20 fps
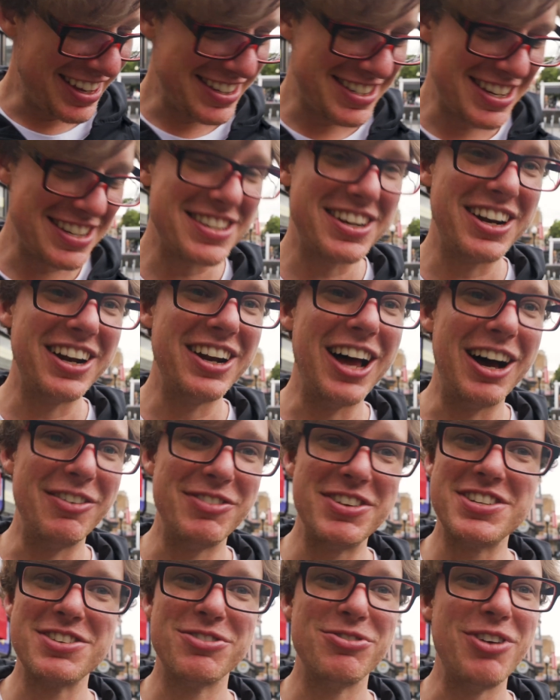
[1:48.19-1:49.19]
This isn't enough.
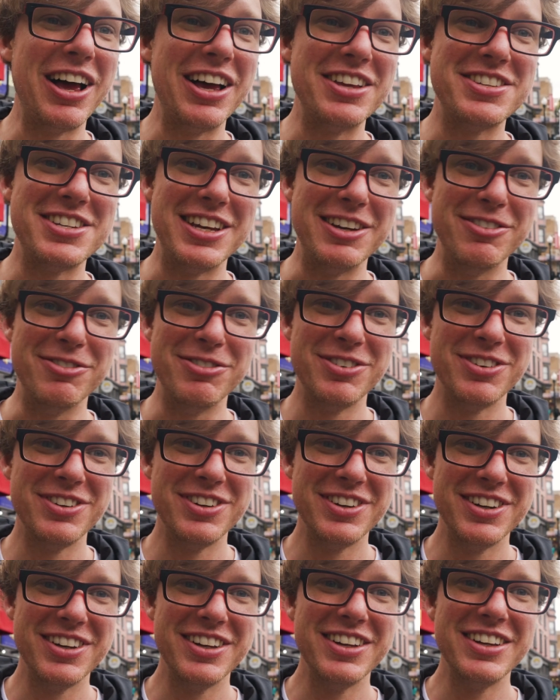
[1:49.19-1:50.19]
This is relative.
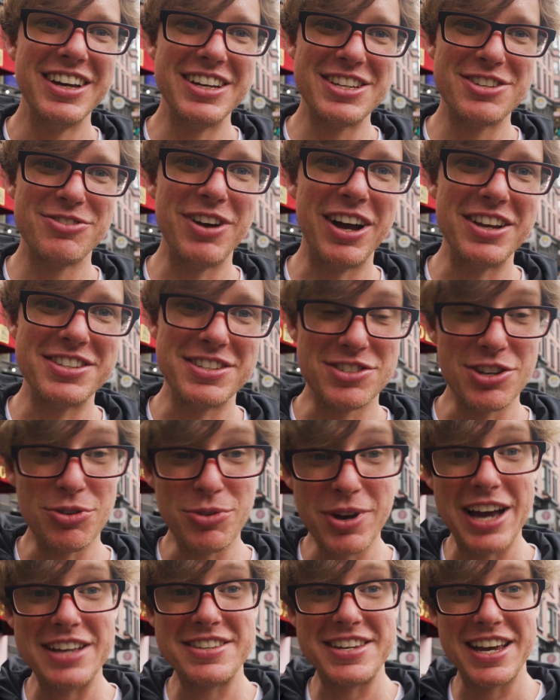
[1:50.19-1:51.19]
Okay. This is relative. So
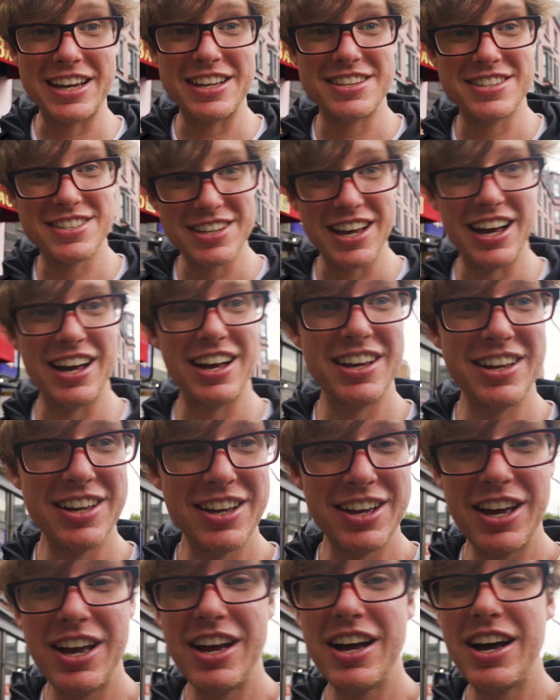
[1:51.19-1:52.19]
we gotta take a. That's
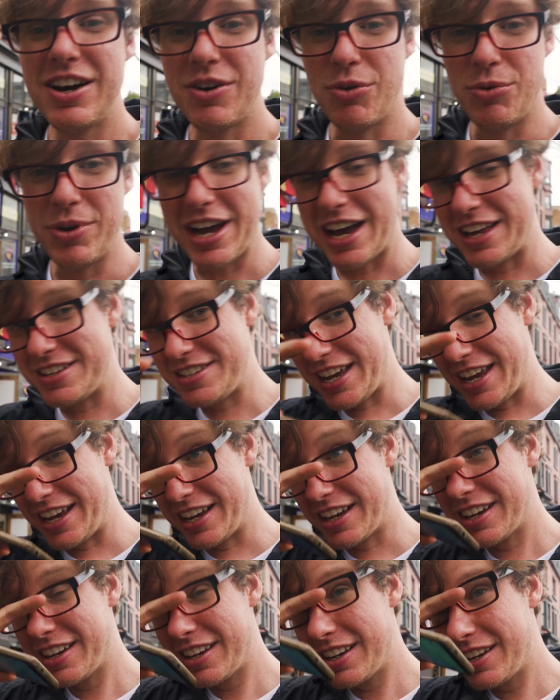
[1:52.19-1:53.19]
really high. We gotta
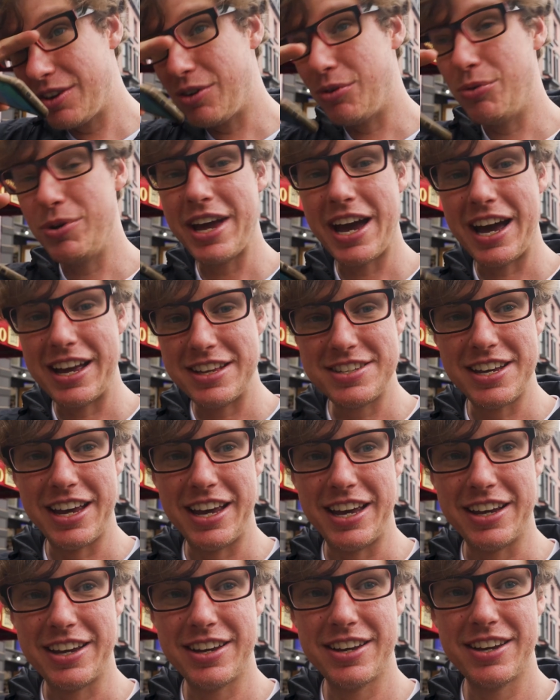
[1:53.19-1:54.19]
take. We gotta take.